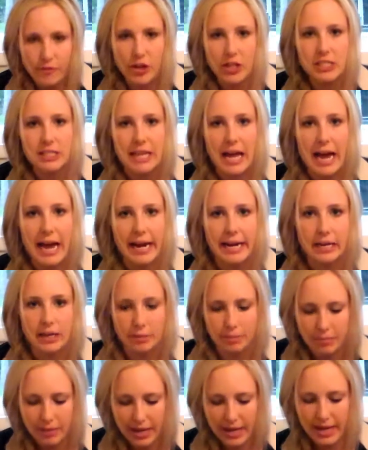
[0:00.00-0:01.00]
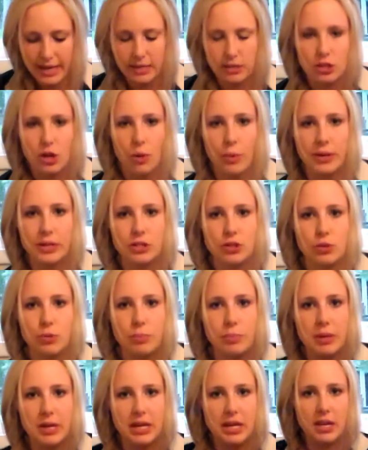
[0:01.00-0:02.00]
First item is going
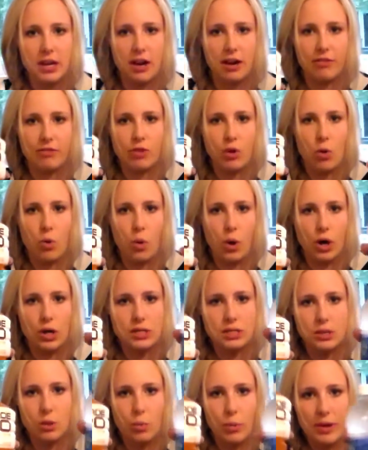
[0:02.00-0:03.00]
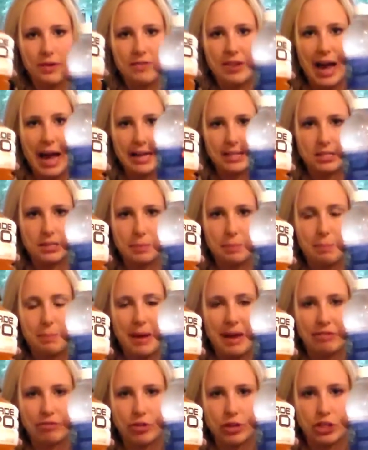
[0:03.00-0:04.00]
to be, of course, we've got some
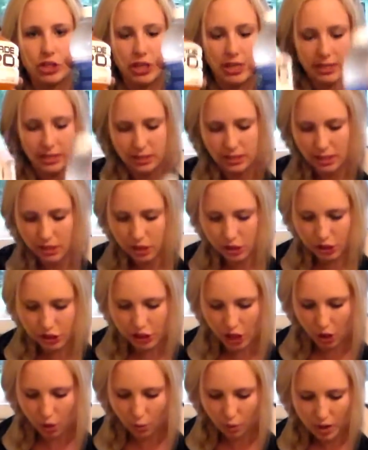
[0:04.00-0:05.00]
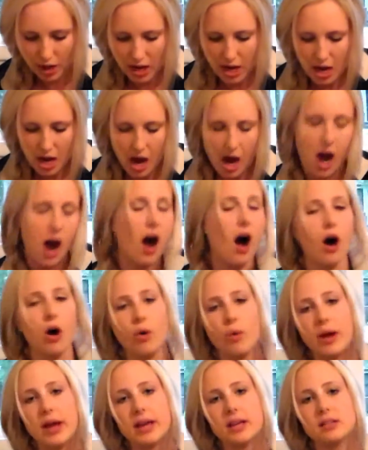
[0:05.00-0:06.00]
beverages. So,
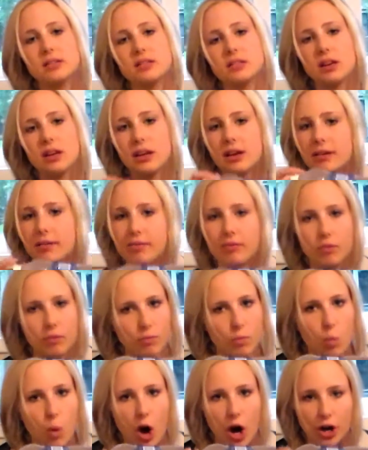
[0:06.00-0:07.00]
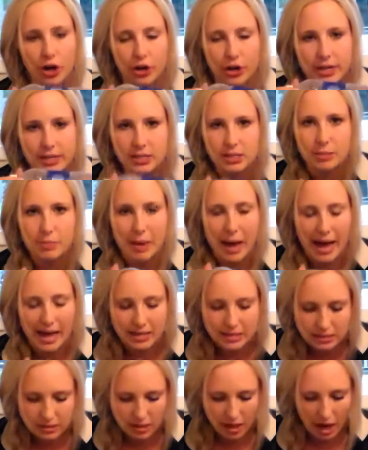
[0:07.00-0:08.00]
always, water is the
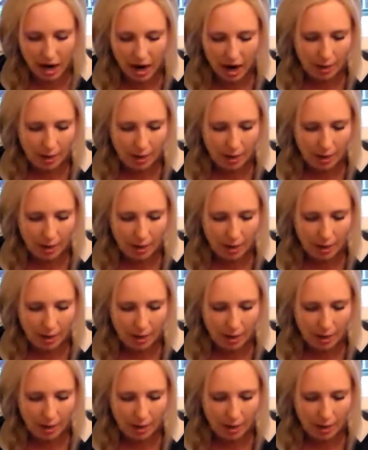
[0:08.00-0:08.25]
best.